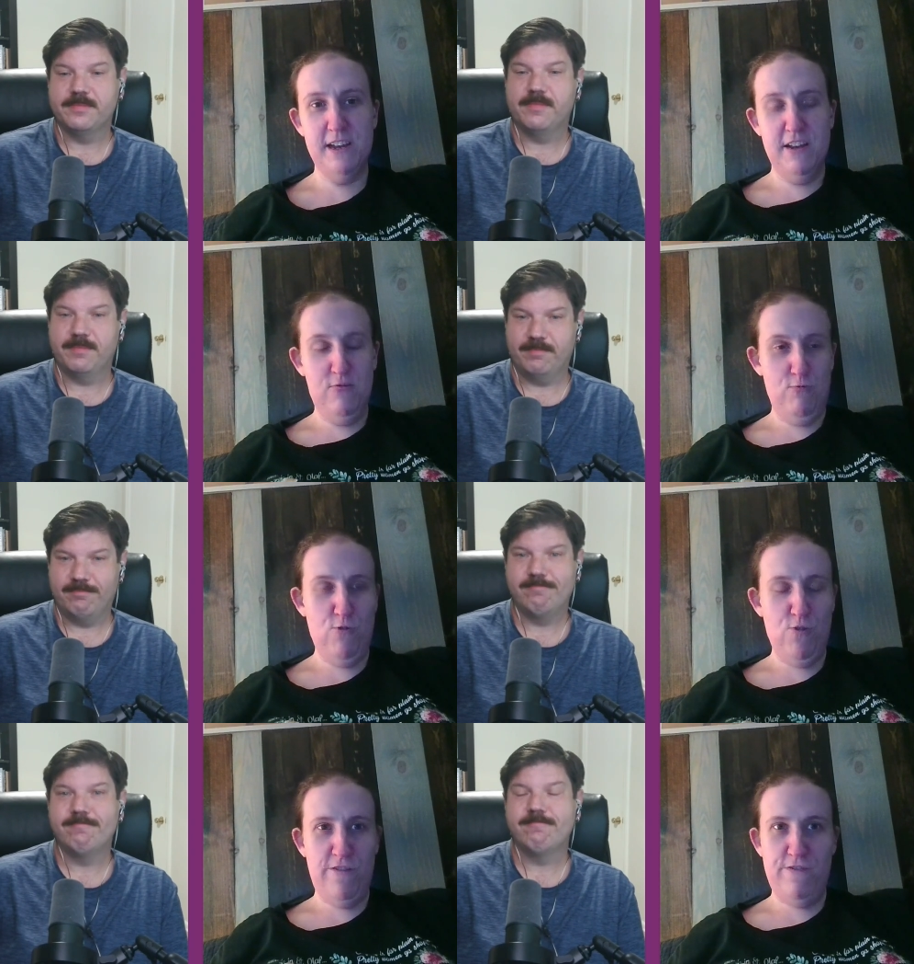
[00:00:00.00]
Speaker 1: Or
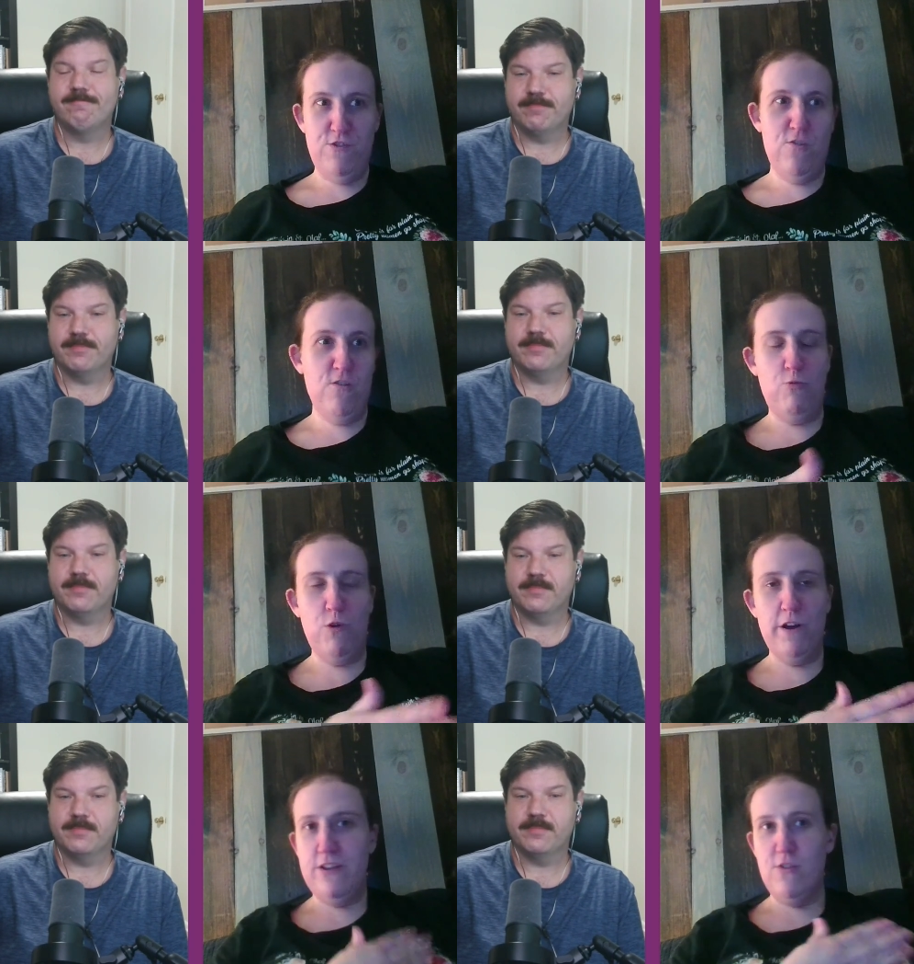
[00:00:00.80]
if you're on one
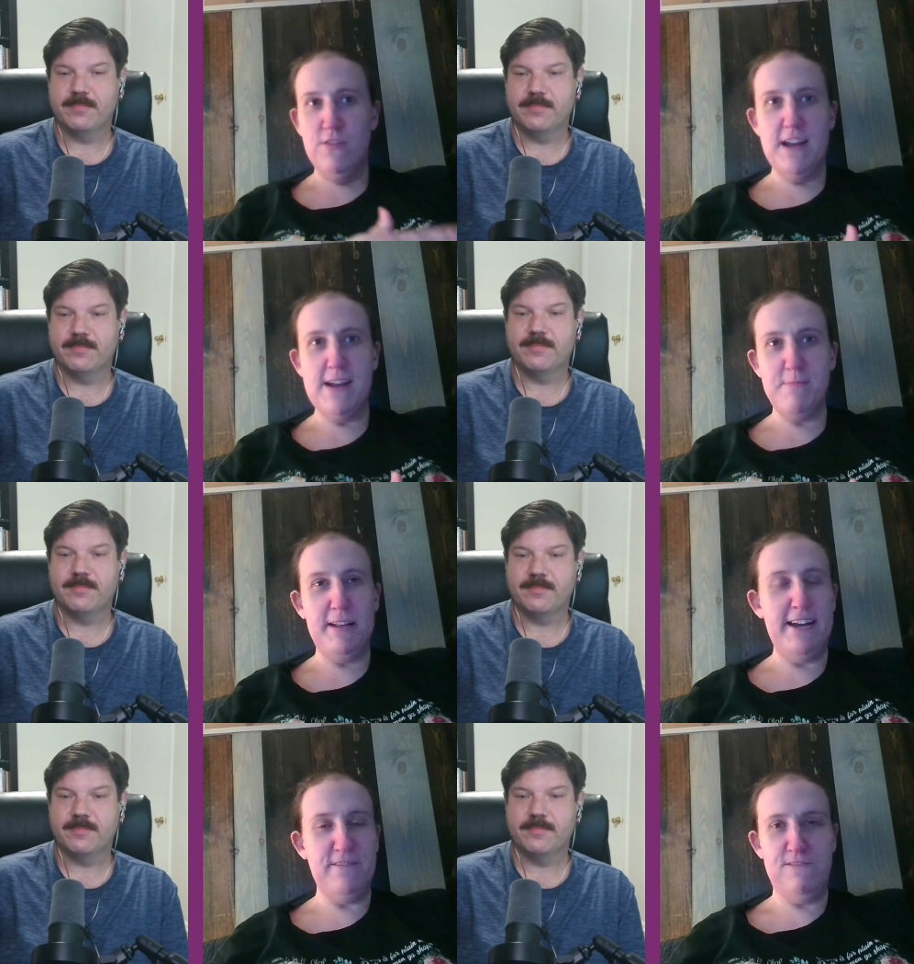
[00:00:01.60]
online
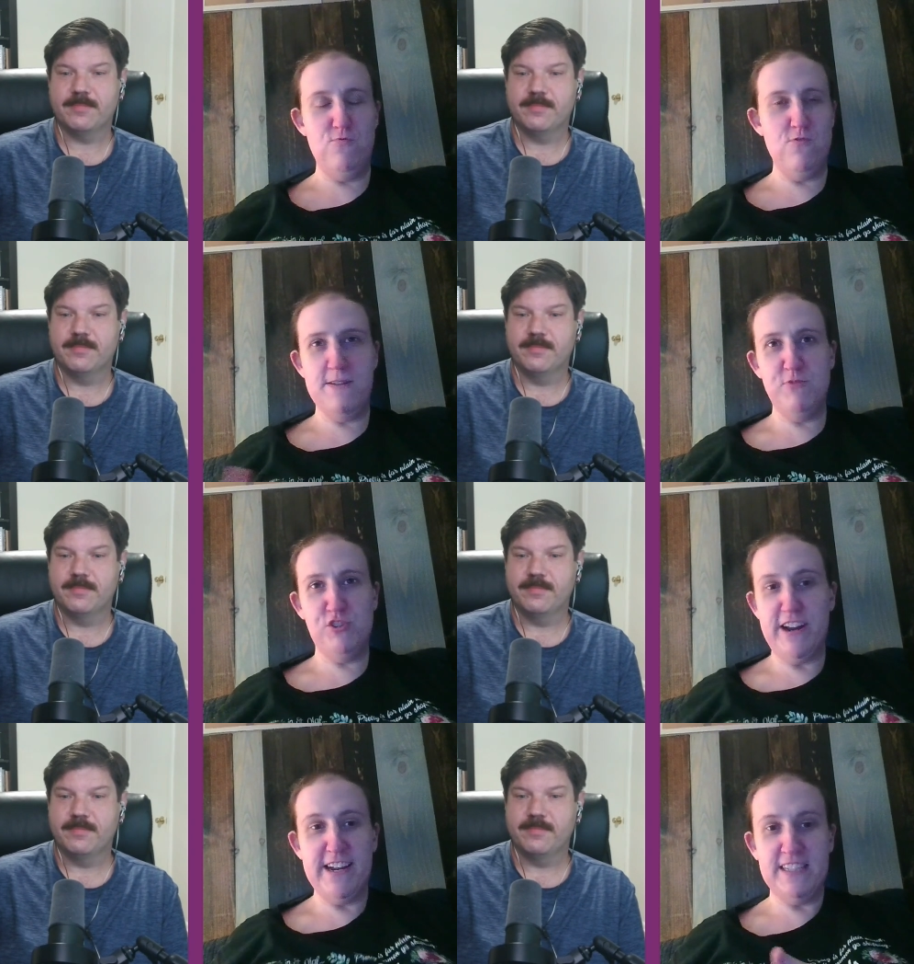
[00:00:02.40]
platform, try a